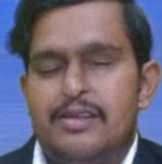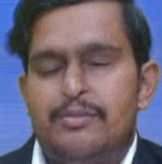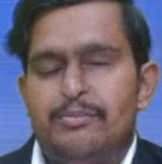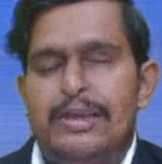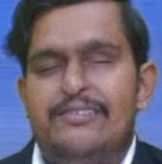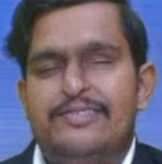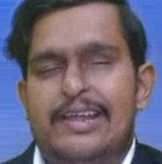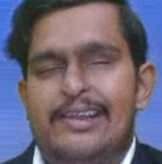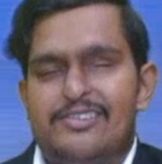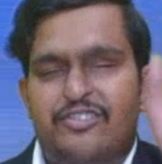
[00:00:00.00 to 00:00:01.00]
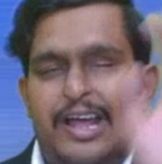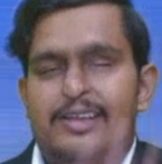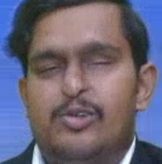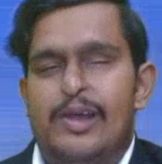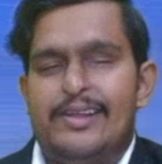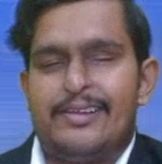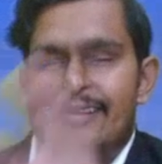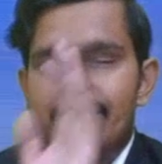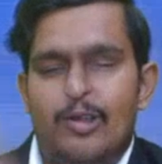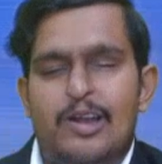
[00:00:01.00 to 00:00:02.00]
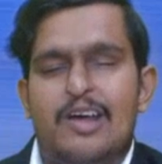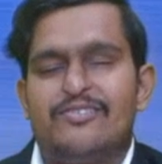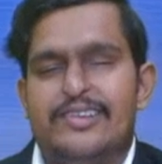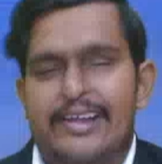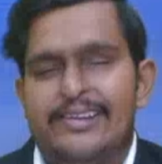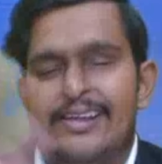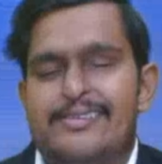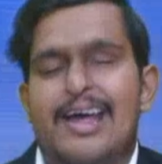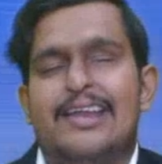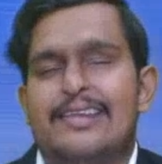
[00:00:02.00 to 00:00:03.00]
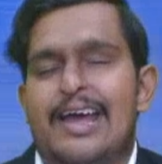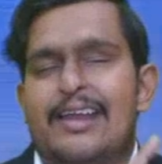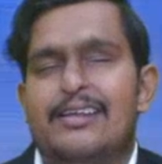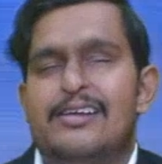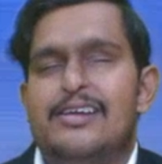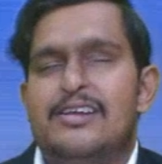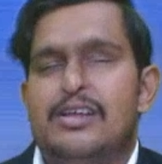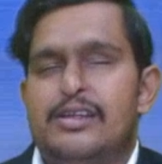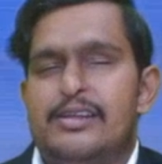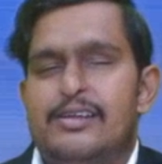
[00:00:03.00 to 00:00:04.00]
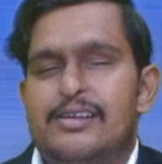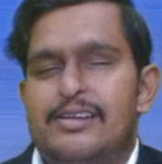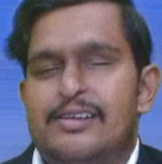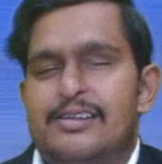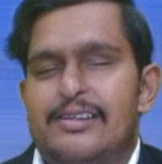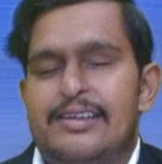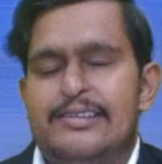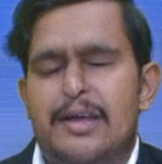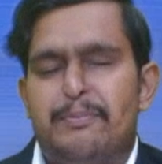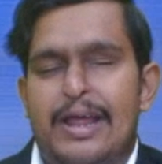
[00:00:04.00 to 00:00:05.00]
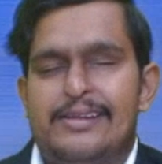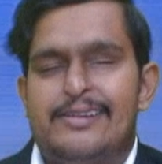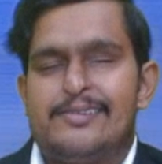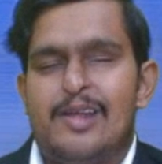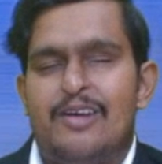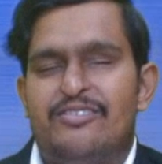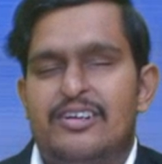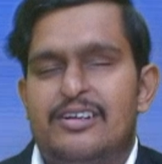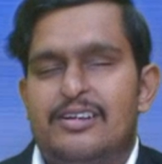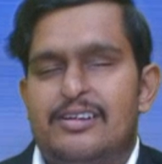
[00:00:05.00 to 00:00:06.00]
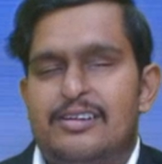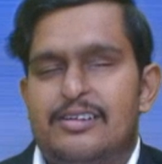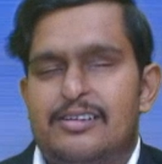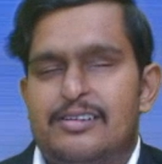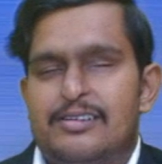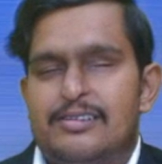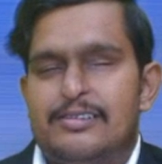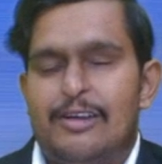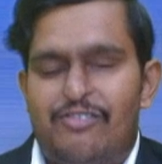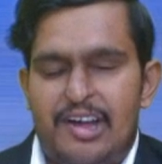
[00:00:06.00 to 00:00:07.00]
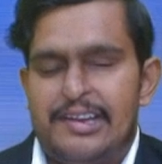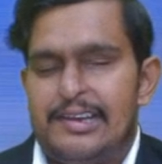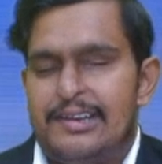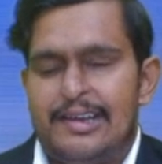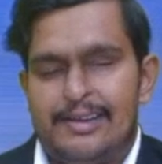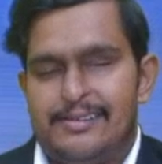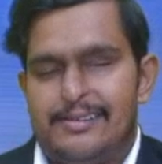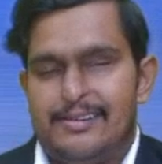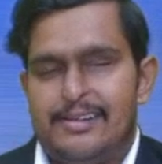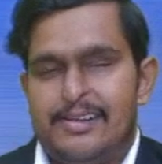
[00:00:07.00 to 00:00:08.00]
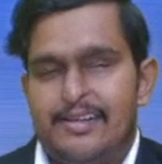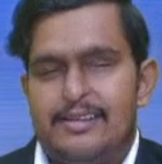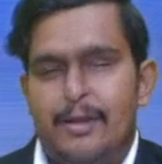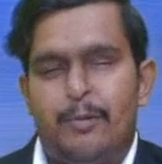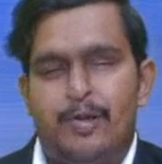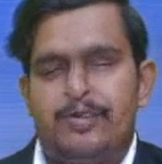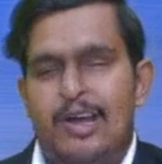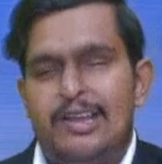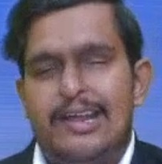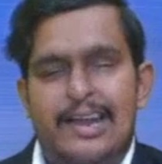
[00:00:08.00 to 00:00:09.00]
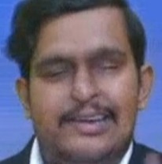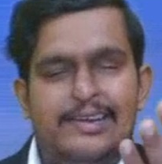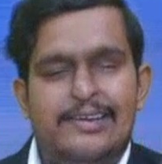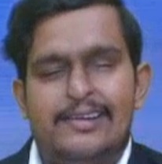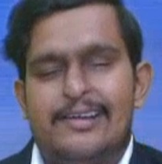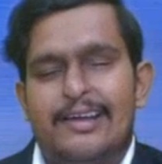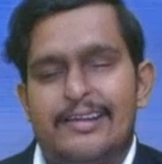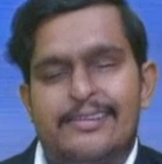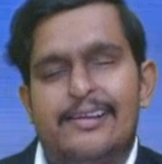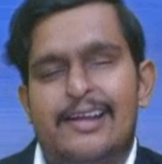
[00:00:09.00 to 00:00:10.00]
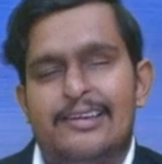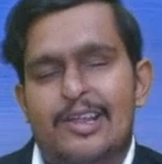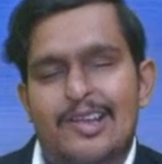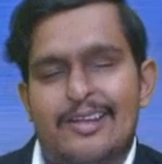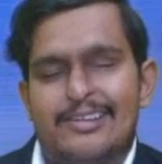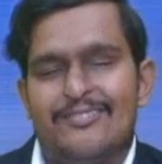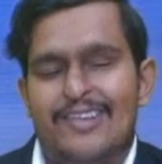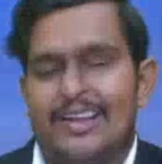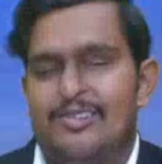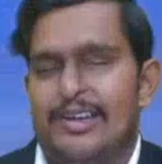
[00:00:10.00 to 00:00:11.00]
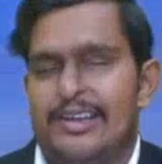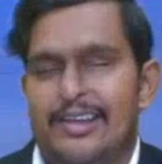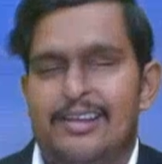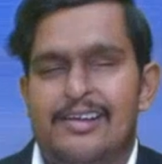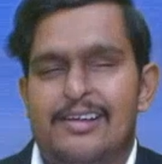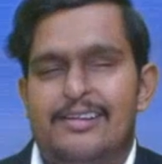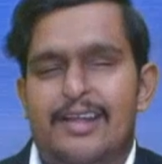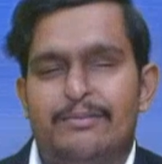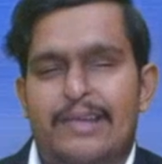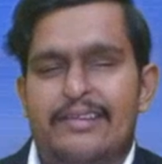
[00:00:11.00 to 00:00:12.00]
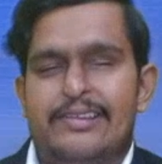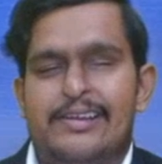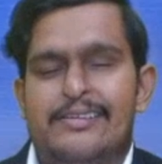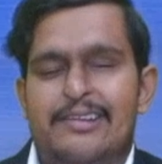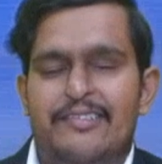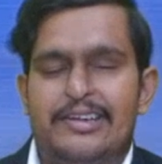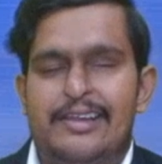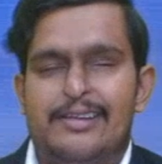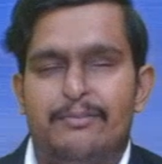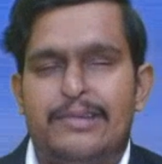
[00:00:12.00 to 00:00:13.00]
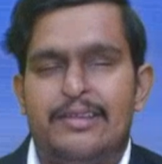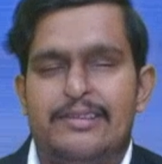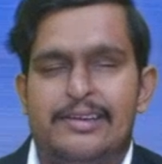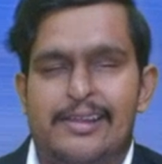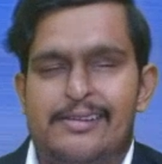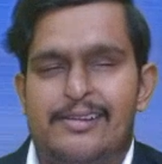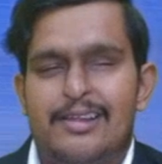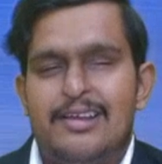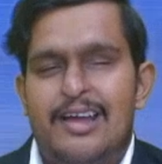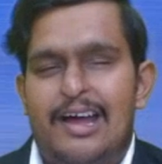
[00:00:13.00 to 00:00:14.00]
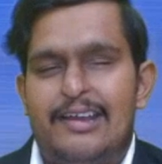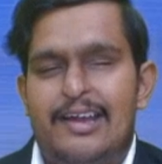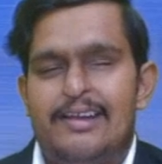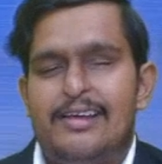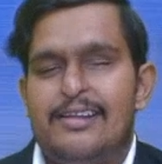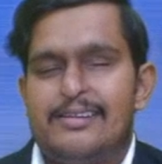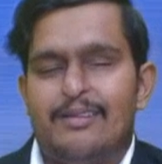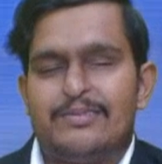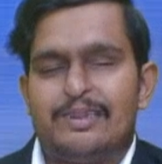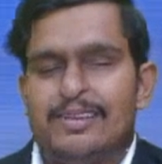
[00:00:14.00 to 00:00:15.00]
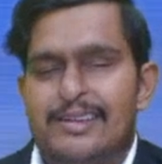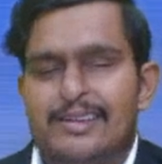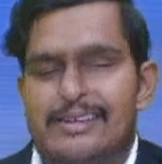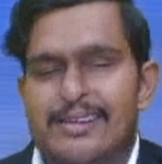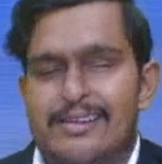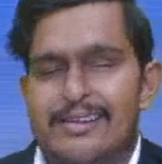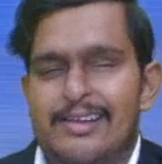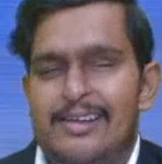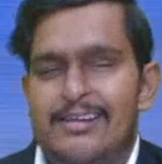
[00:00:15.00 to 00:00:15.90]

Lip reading: But if there is fluctuations, lot of changes are there in the prices of the foreign currency. Suppose dollar and Indian currency continuously fluctuating. Sometimes it is 70, sometimes it is 100, sometimes it is 60.